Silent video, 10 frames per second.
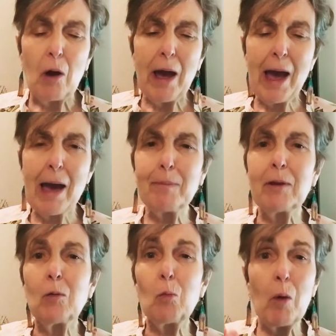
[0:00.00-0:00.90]

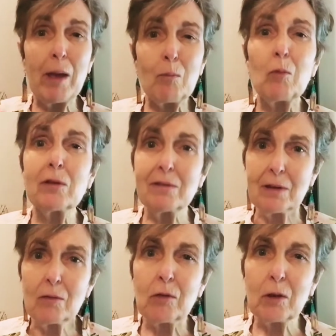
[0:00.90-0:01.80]
happen when we're
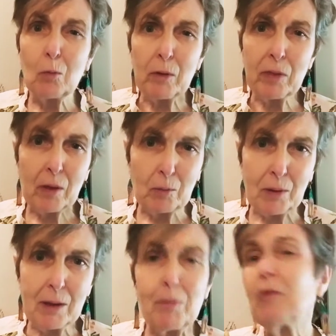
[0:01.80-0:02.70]
dealing with other
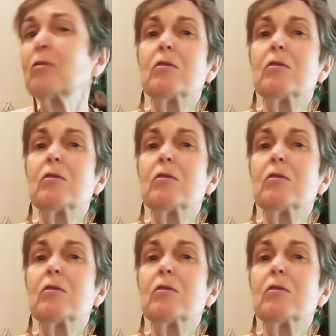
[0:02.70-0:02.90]
people.